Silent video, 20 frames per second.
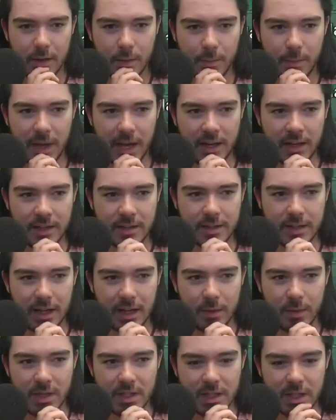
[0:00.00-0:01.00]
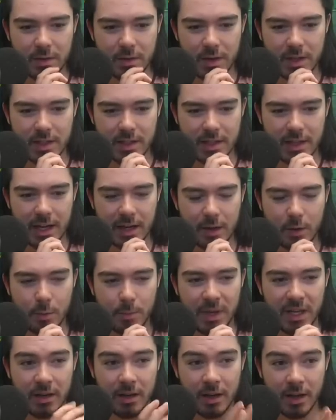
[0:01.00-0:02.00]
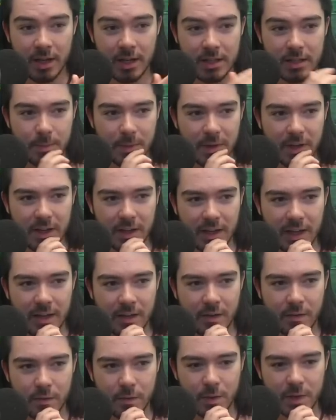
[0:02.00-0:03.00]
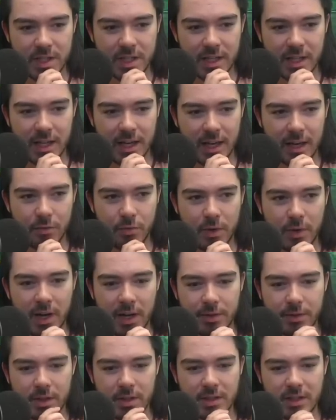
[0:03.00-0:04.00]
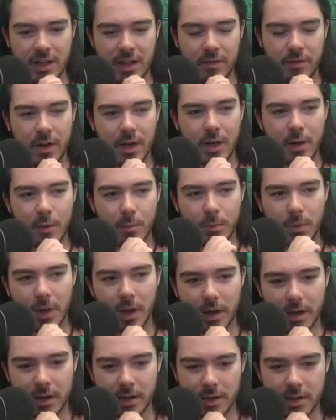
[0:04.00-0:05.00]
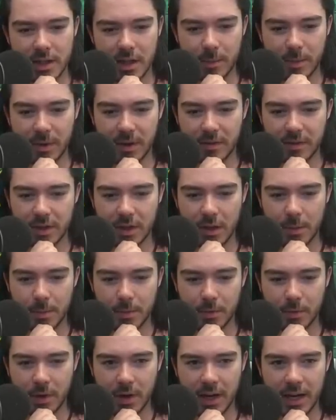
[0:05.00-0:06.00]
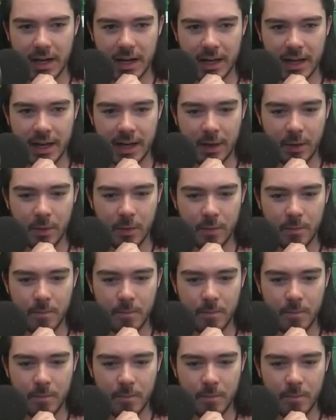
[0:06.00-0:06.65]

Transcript: Penance AoE decrease attack would be nice, but again, unfortunately, the Head of Wrath does have block debuffs up right now.